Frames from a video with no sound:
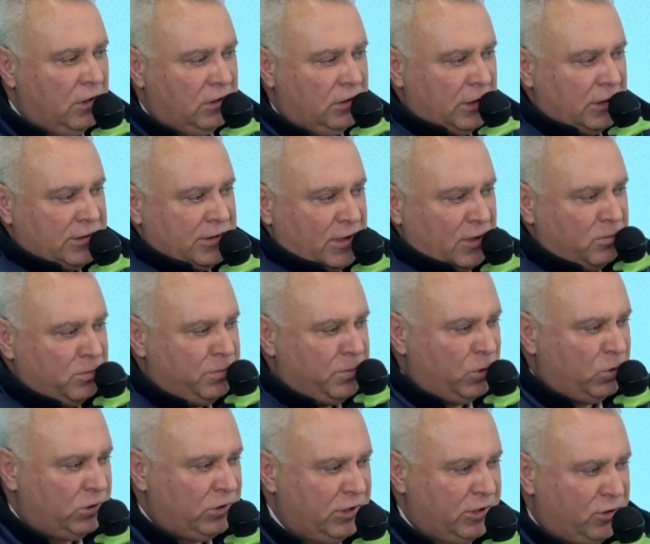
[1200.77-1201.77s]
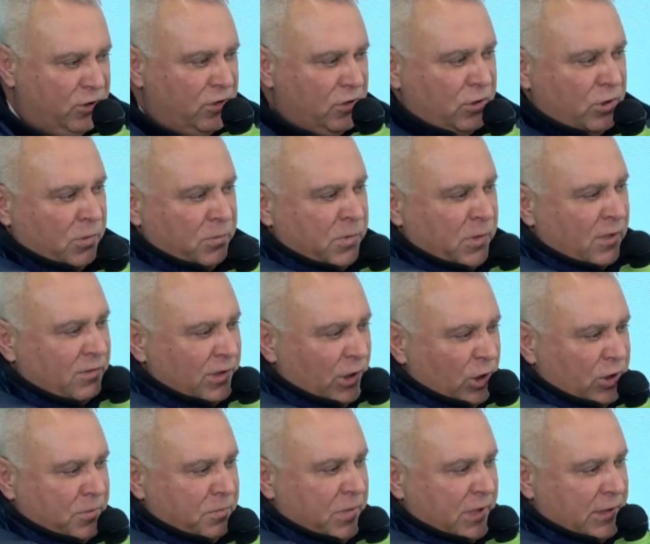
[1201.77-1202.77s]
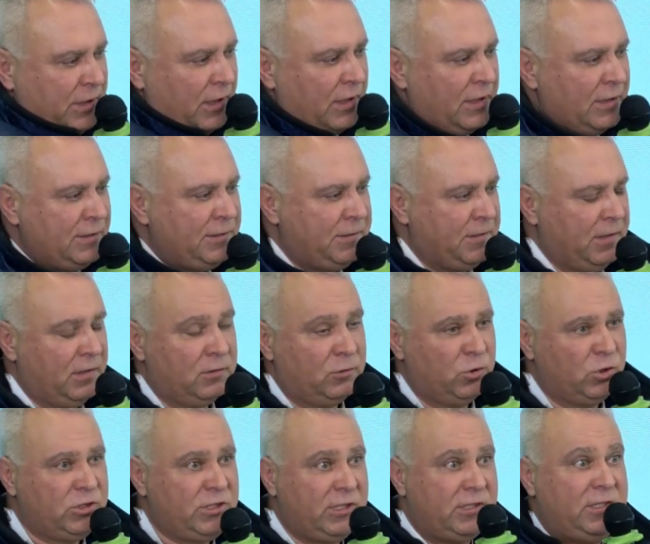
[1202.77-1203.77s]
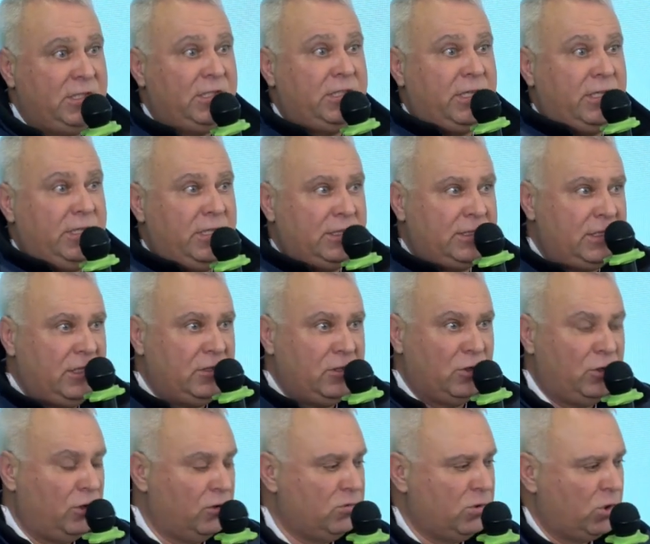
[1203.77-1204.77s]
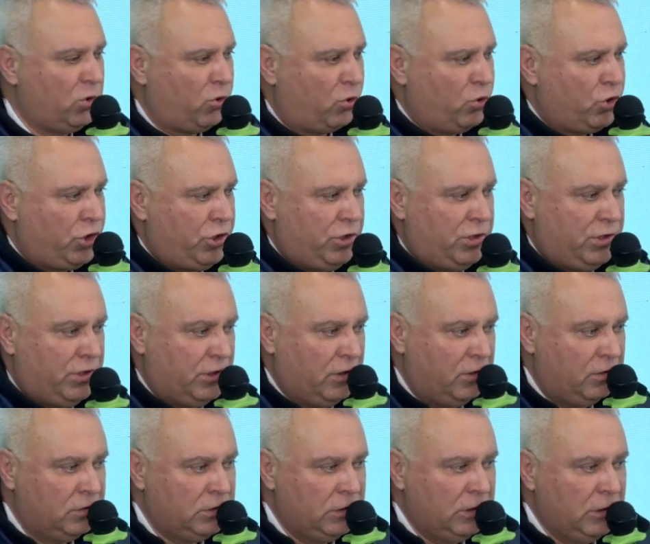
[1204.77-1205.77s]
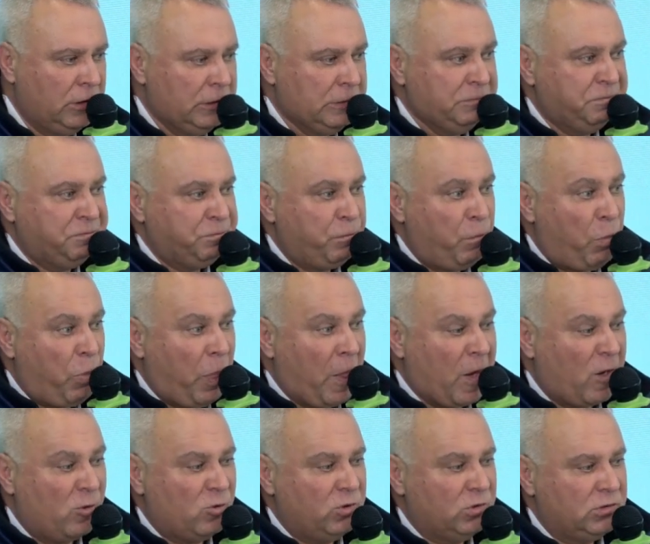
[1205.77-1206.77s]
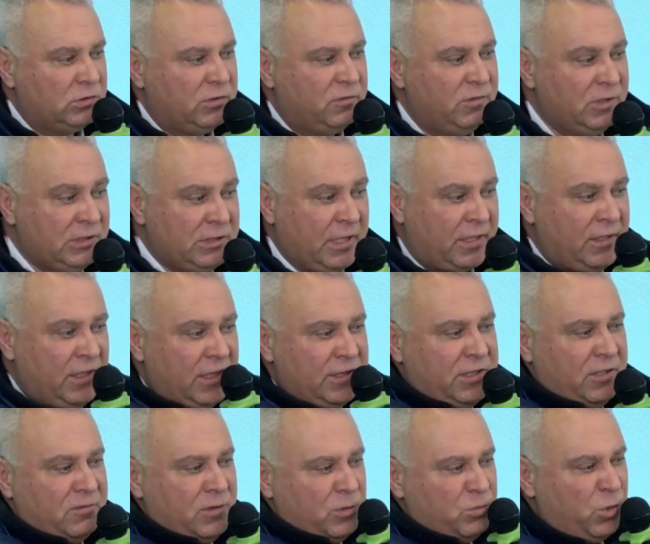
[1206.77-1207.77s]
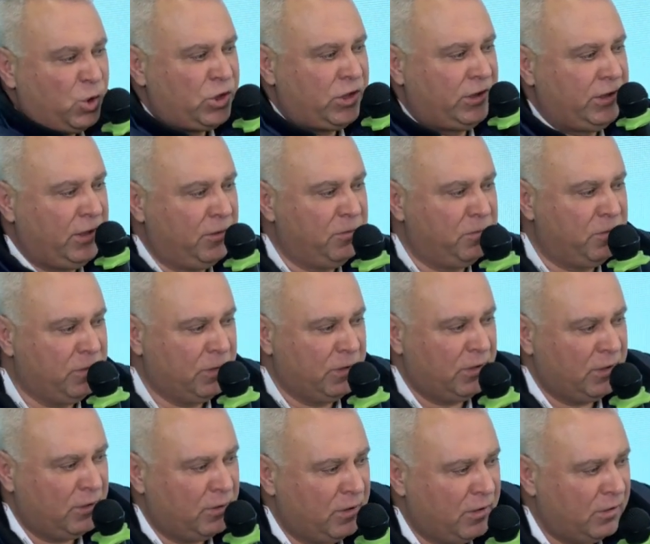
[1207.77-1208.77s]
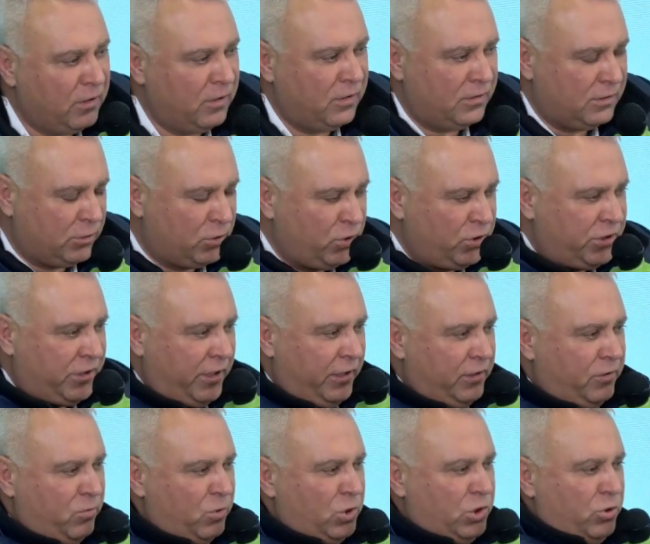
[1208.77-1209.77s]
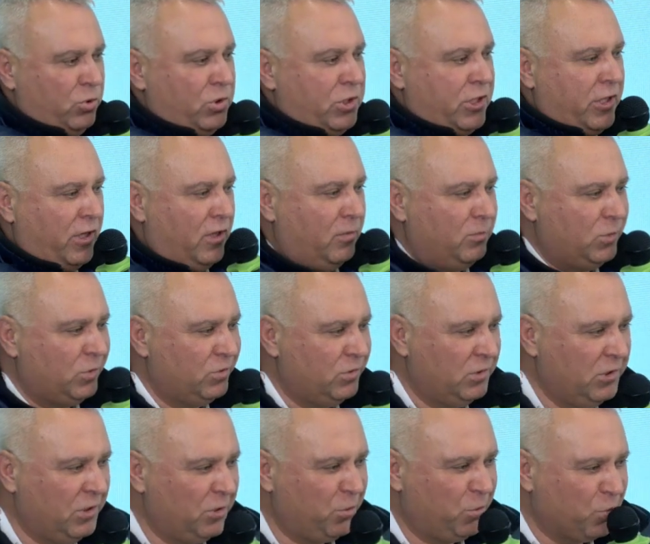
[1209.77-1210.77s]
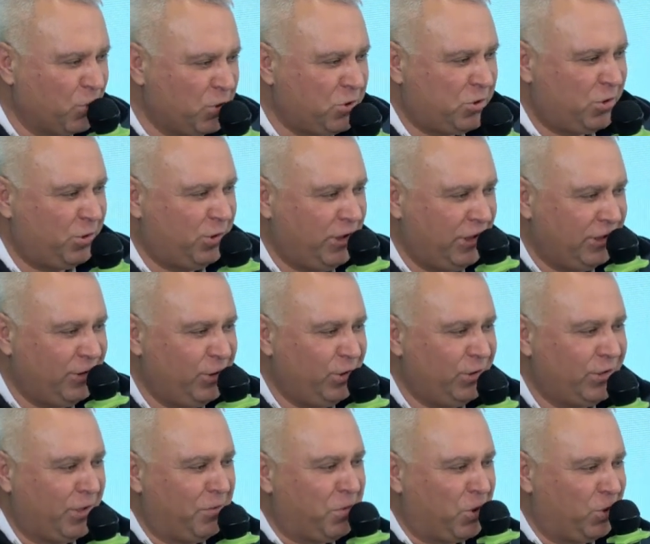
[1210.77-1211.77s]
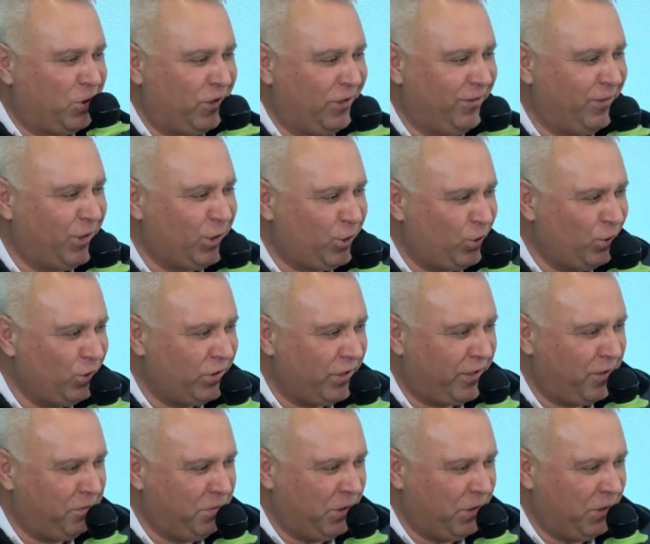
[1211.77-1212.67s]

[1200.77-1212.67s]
Okay. Okay. Beta-gestine, is there only if there's like the vertigo. Okay, in internet you can see this scheme like